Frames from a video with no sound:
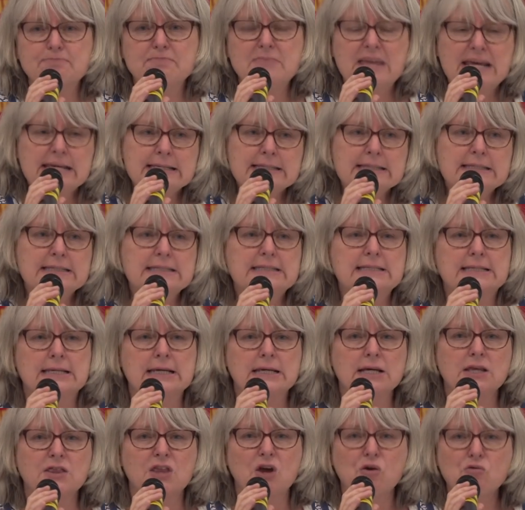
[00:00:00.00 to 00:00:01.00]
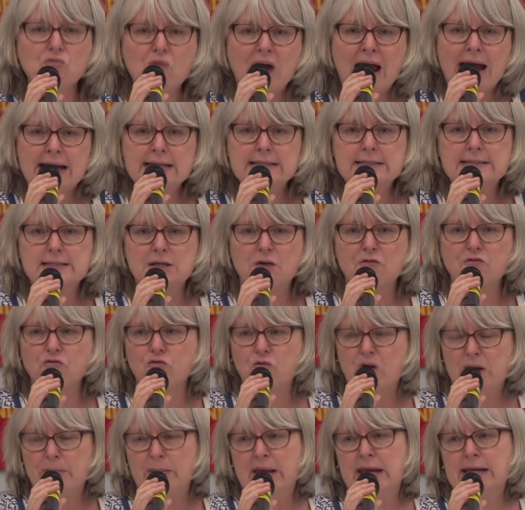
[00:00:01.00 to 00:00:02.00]
missed the rights of
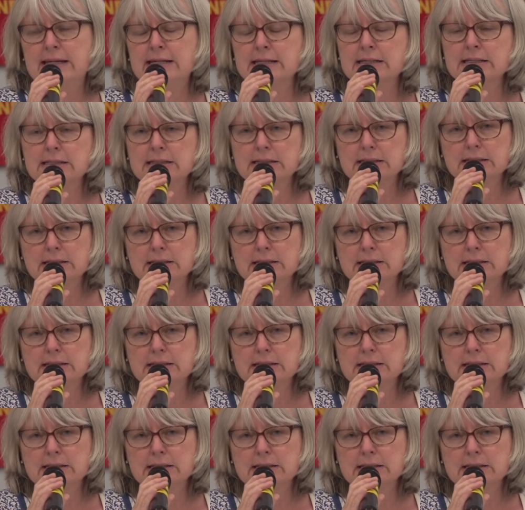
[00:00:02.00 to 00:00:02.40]
women.